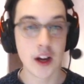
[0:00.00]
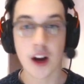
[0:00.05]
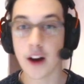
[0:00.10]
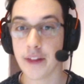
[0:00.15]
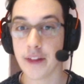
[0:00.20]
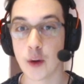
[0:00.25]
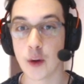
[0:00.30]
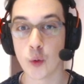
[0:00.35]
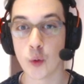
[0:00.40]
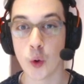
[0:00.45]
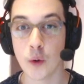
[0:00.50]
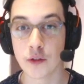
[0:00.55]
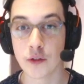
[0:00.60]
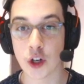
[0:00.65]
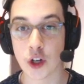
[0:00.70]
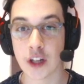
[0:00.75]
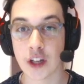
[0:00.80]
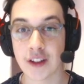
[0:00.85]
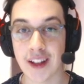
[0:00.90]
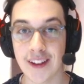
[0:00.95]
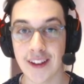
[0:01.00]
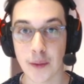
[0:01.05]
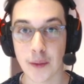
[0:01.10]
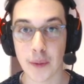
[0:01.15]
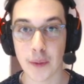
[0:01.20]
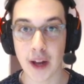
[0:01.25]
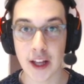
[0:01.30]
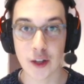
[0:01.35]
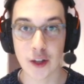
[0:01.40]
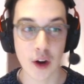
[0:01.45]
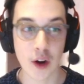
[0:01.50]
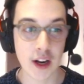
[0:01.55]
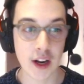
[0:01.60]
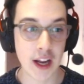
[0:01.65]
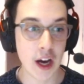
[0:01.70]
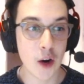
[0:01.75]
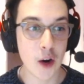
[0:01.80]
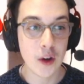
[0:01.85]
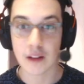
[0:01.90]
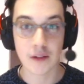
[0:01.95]
I think Wolves are in a decent place right
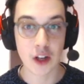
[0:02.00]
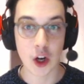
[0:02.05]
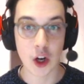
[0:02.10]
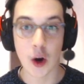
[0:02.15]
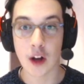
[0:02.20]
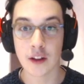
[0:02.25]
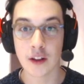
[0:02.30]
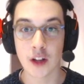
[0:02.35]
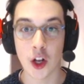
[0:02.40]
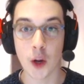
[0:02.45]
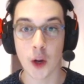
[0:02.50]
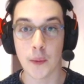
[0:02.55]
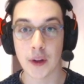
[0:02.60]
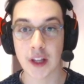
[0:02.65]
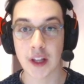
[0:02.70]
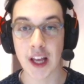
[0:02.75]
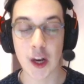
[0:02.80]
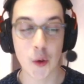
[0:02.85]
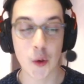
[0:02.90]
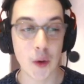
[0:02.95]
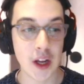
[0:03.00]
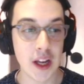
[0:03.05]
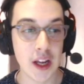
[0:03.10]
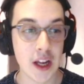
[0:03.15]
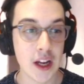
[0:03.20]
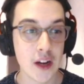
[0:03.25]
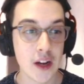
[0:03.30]
now, you know, under Lopetegui.